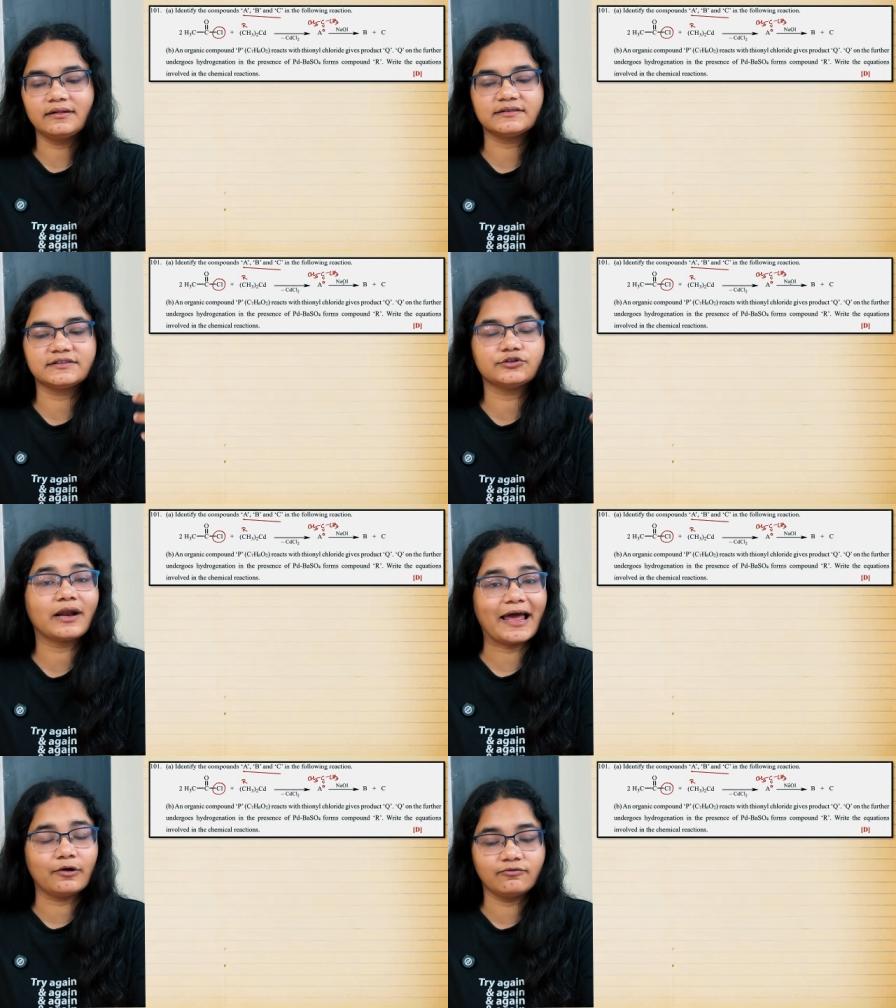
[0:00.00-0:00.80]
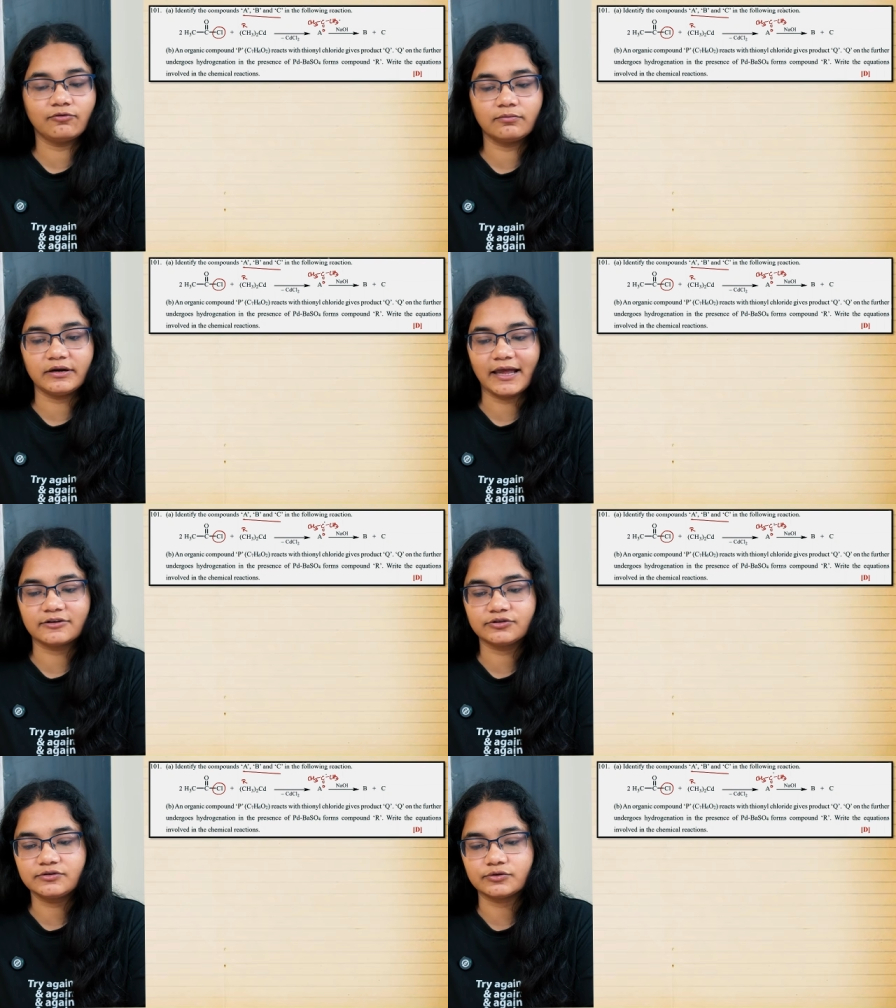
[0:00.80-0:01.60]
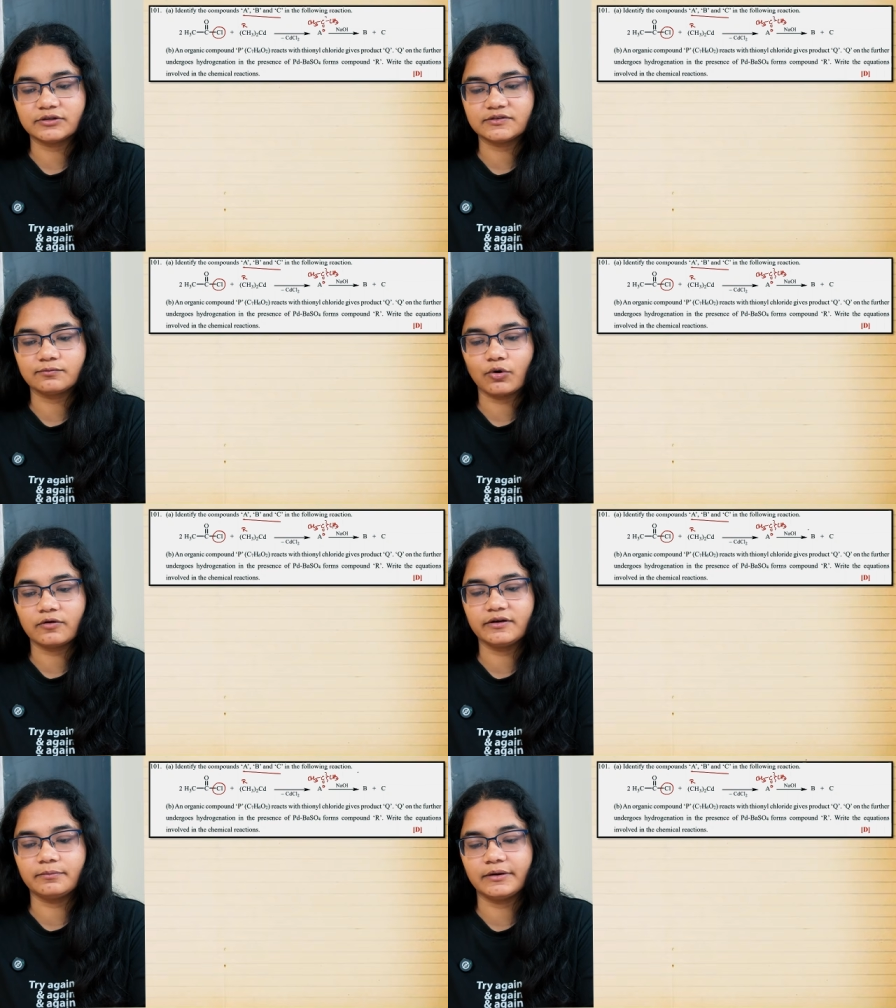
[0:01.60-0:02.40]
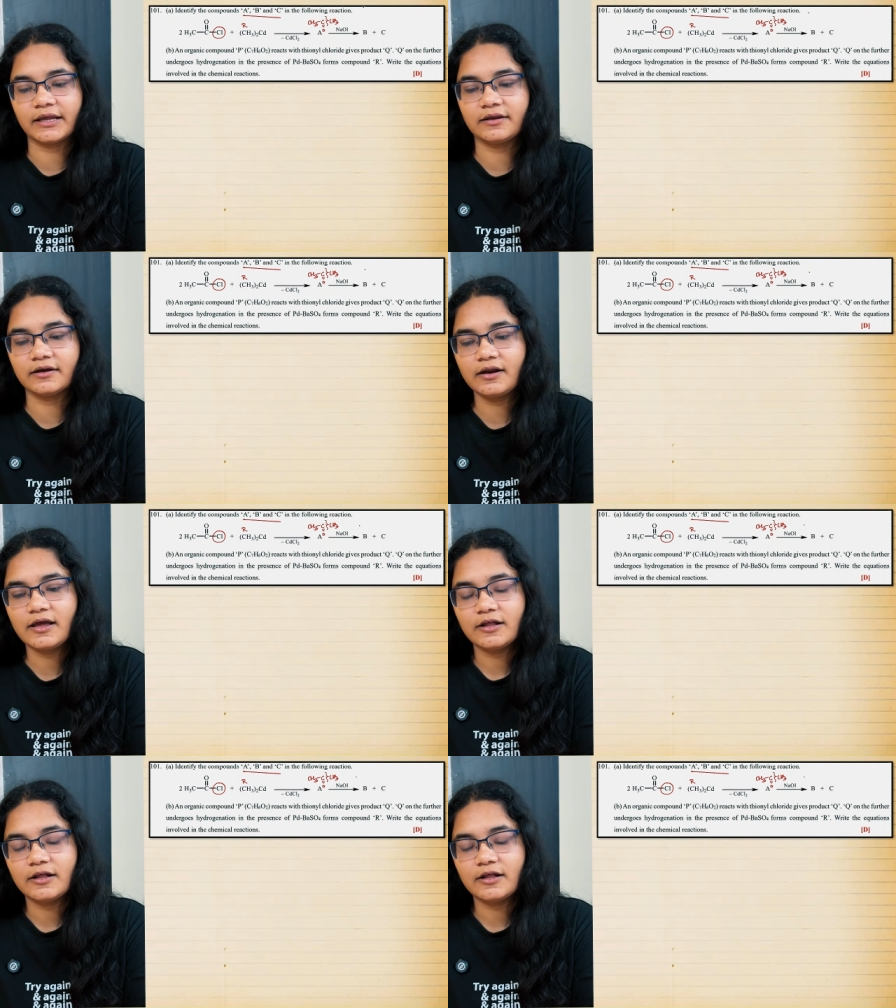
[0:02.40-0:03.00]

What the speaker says: this is your haloform reaction. So this bond will break here.